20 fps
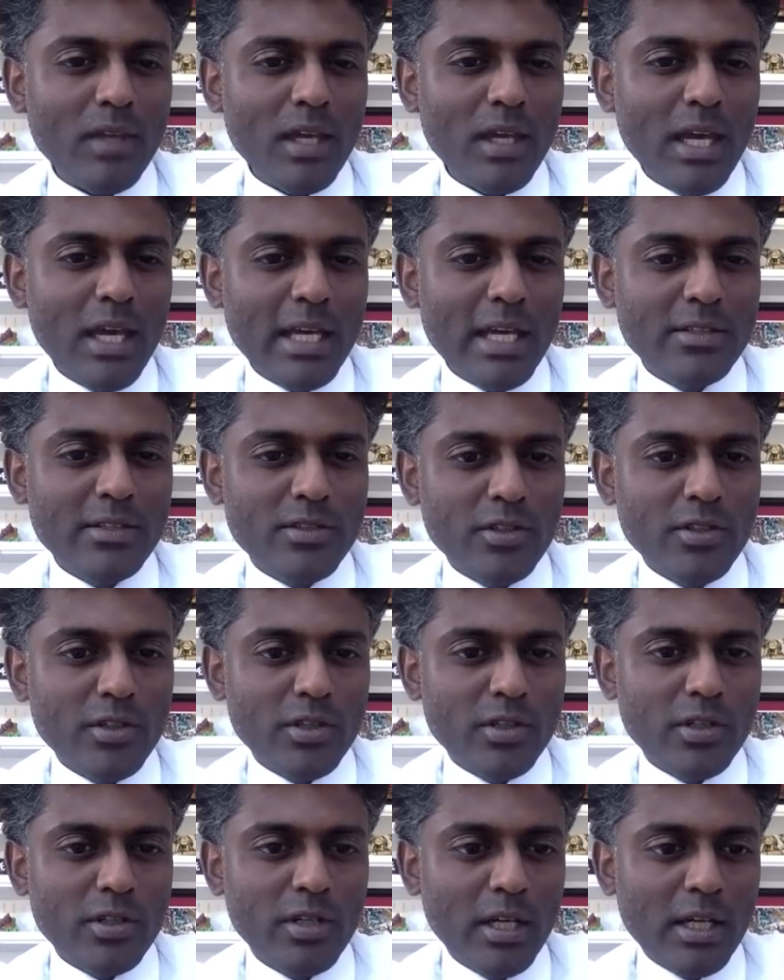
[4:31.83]
as
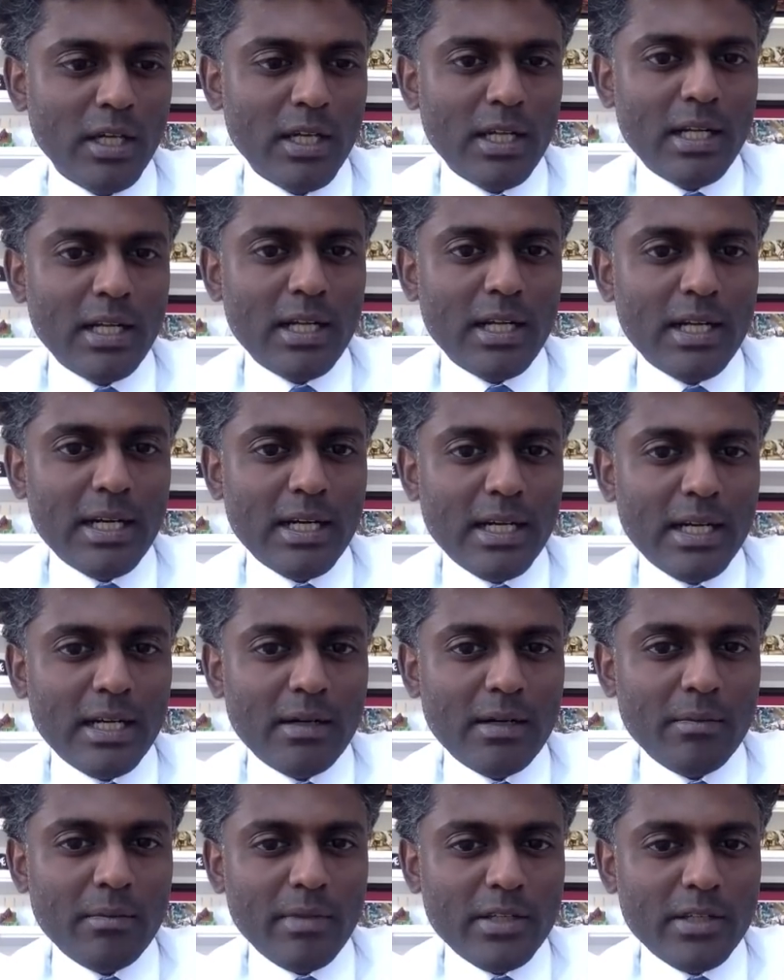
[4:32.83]
your
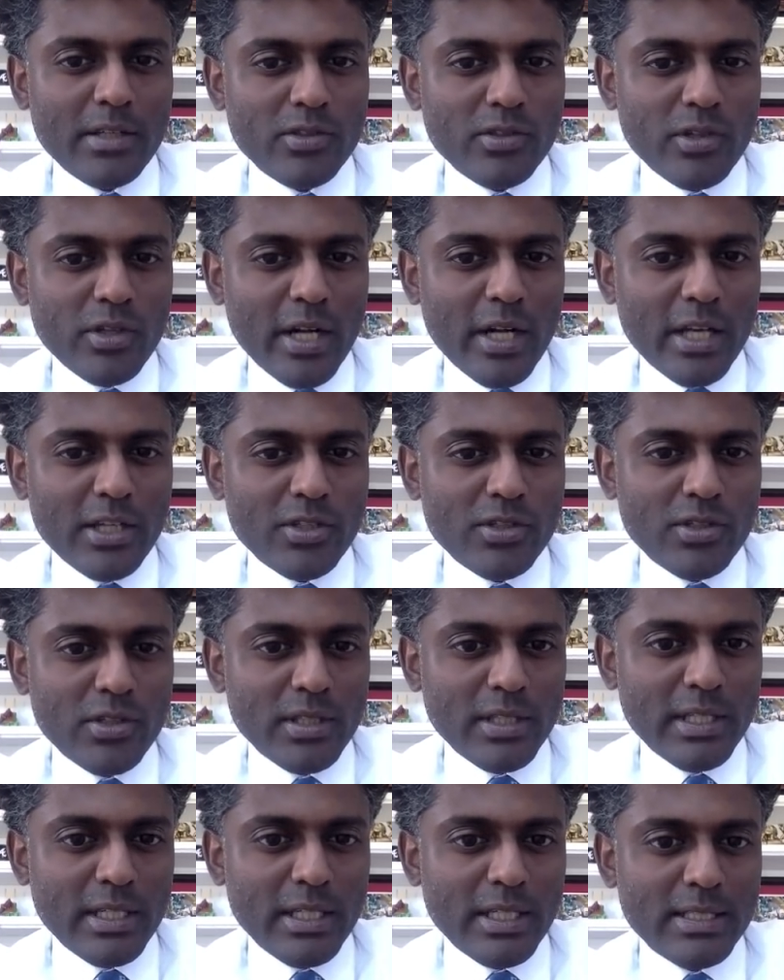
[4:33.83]
extra
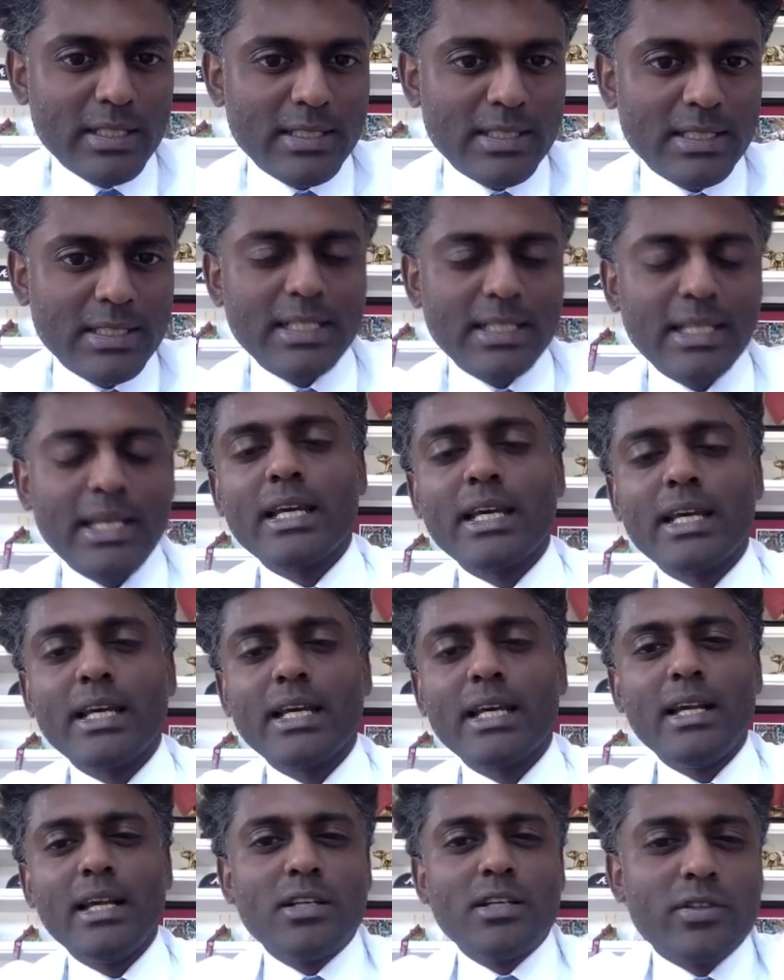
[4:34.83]
lean today.
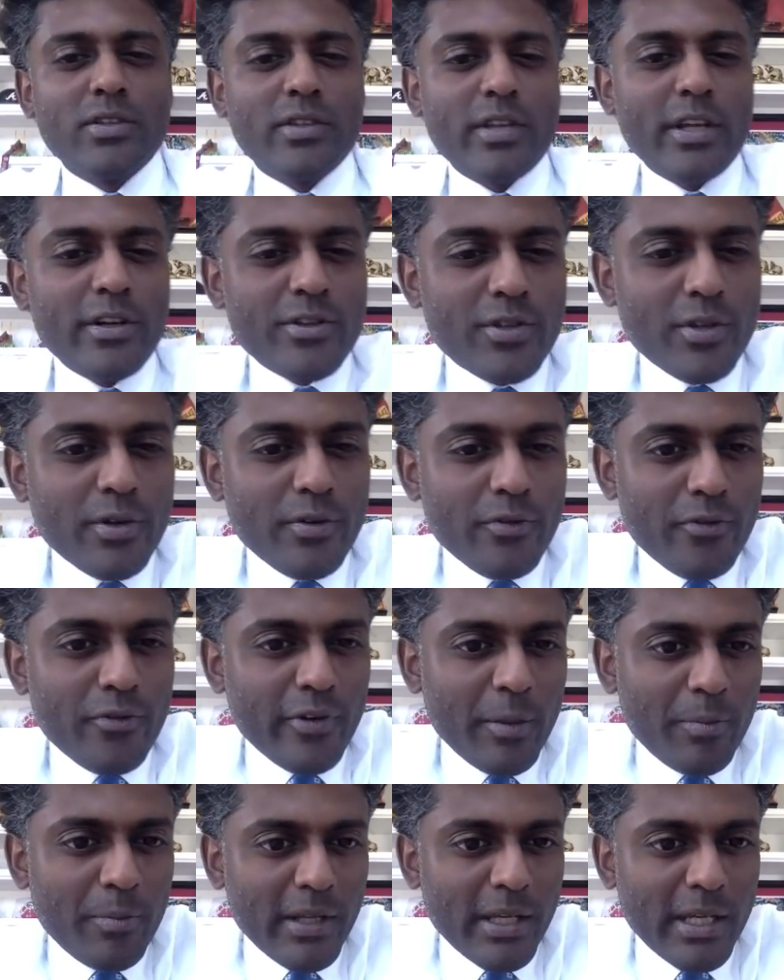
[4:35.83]
So there's your
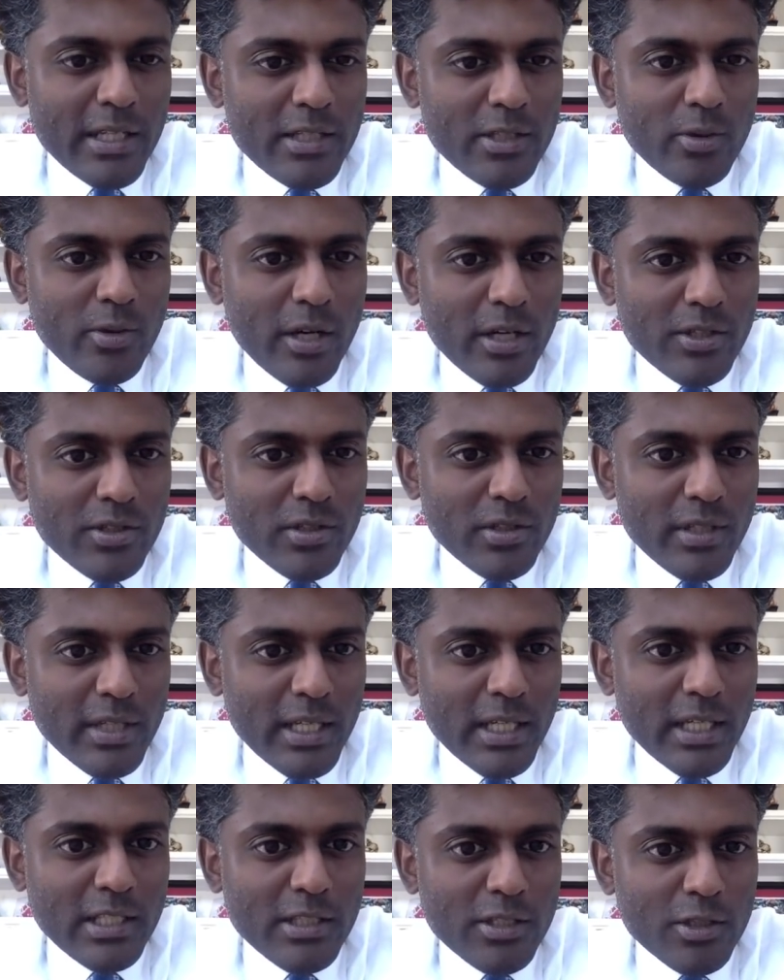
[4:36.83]
free play and 2 extra
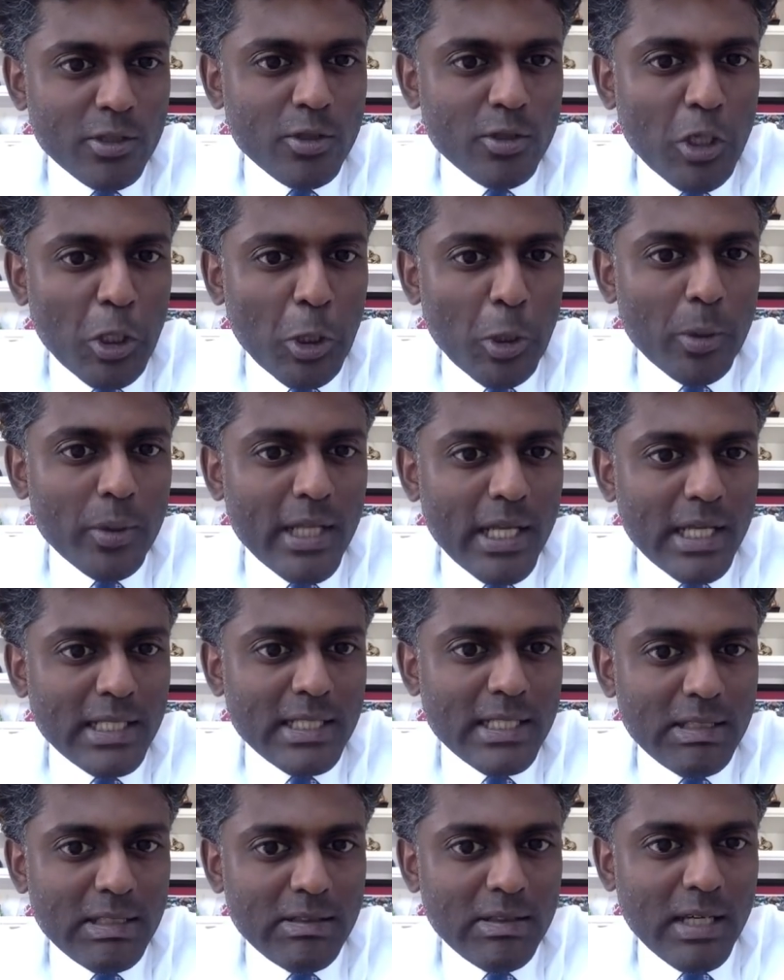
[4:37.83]
leans. I do know
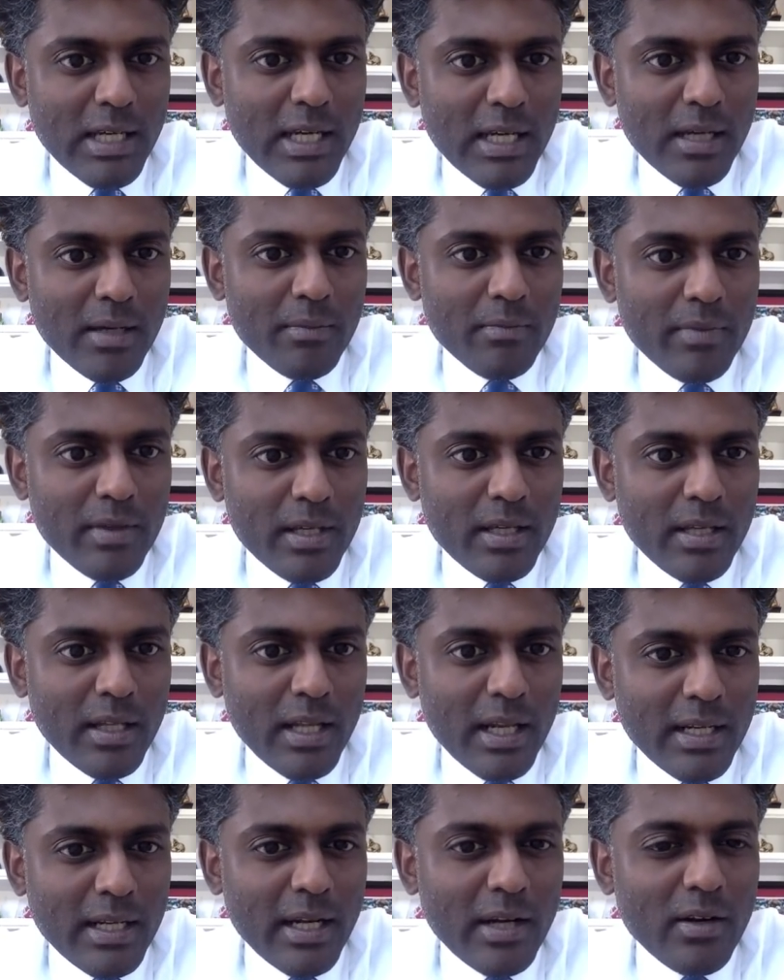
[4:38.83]
that the
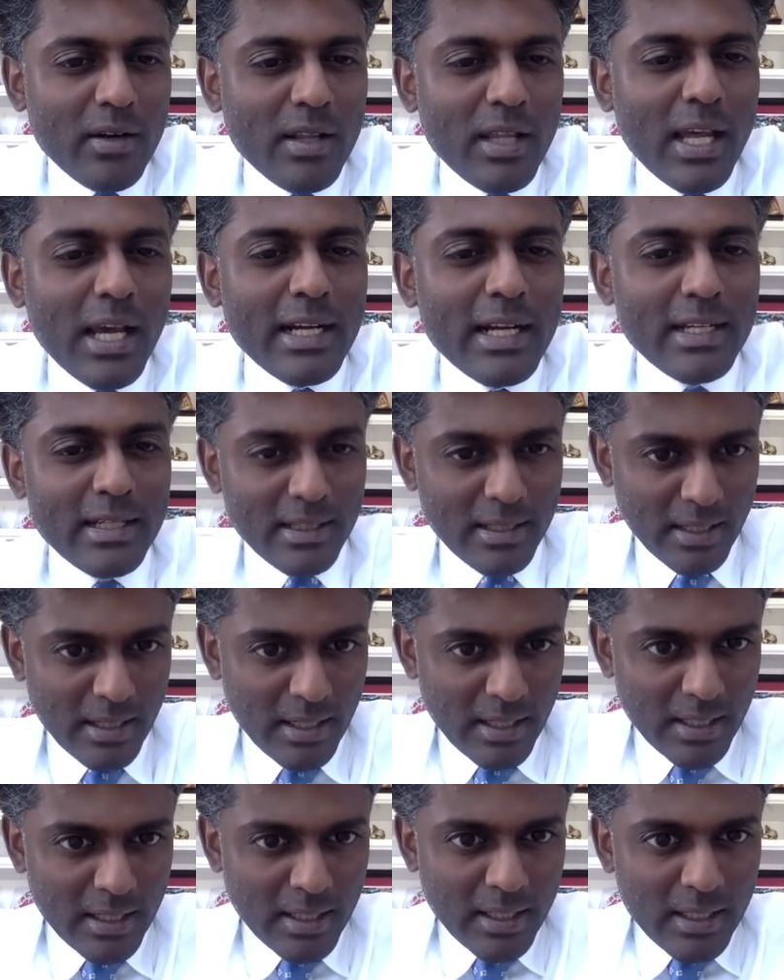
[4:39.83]
that Carolina
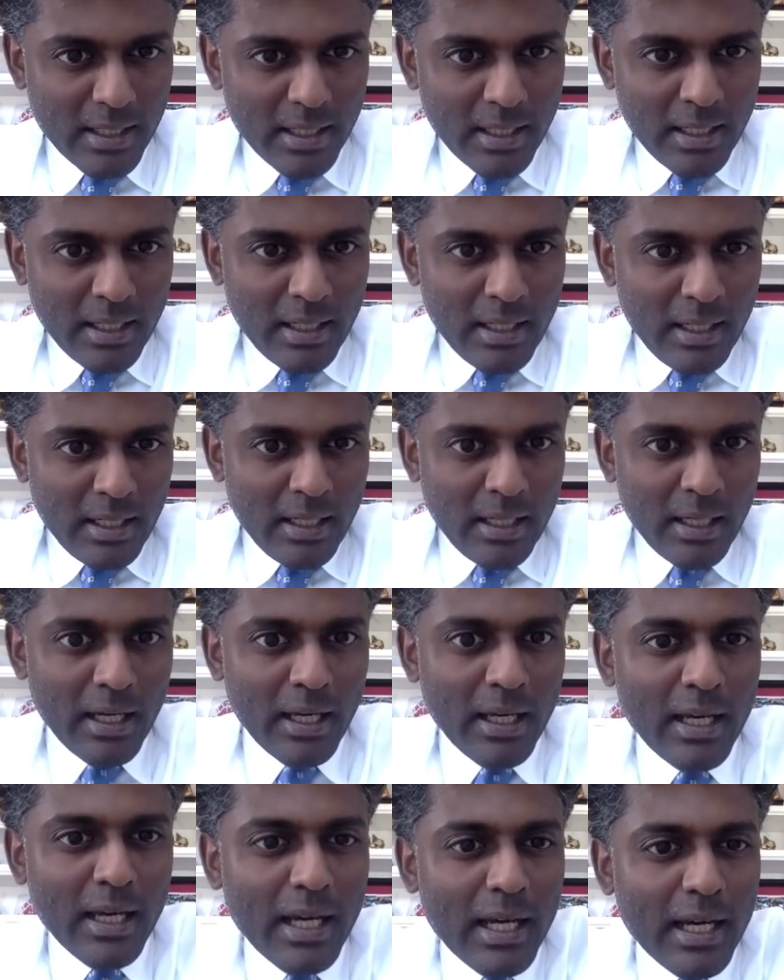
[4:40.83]

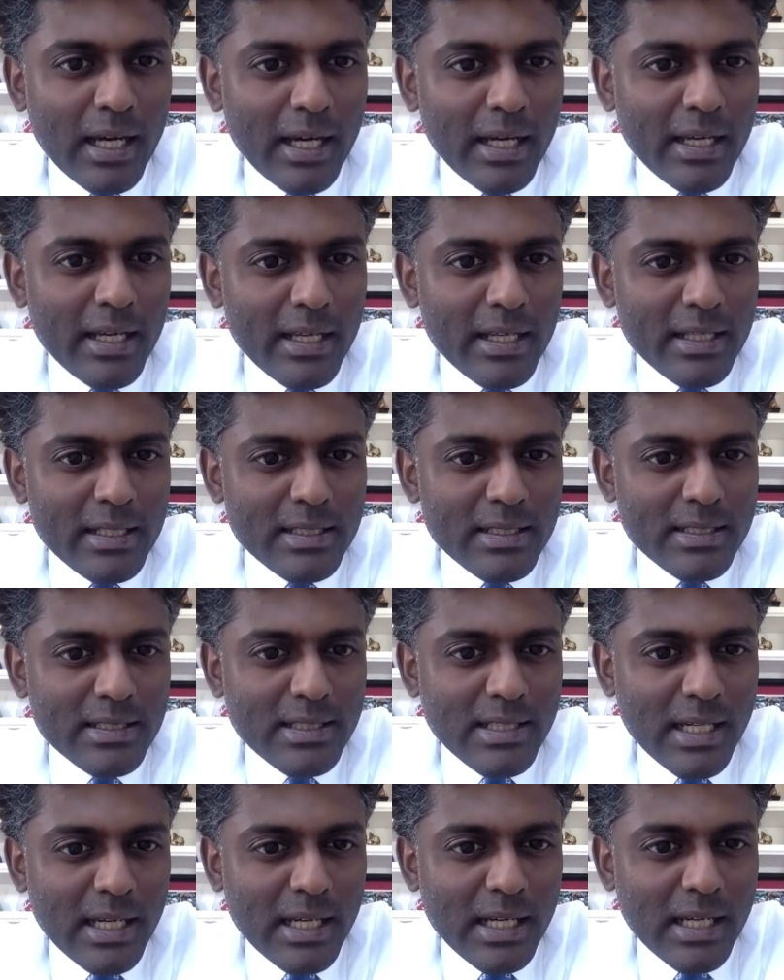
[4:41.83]
is